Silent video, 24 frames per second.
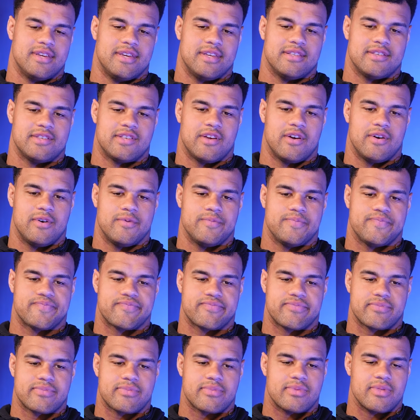And so
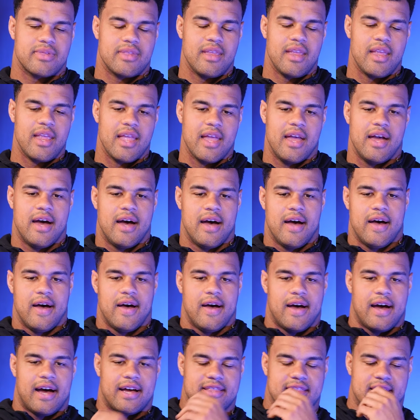
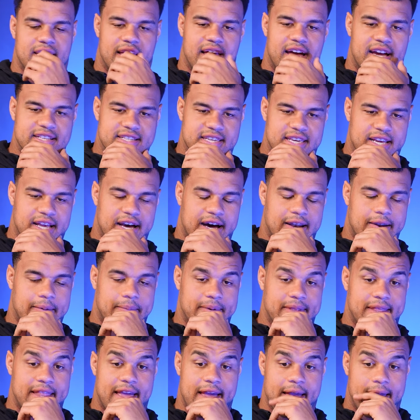I think guys get caught up
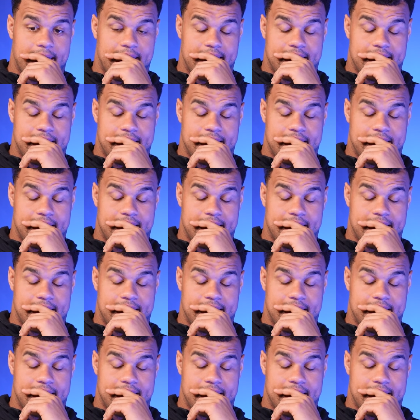in that,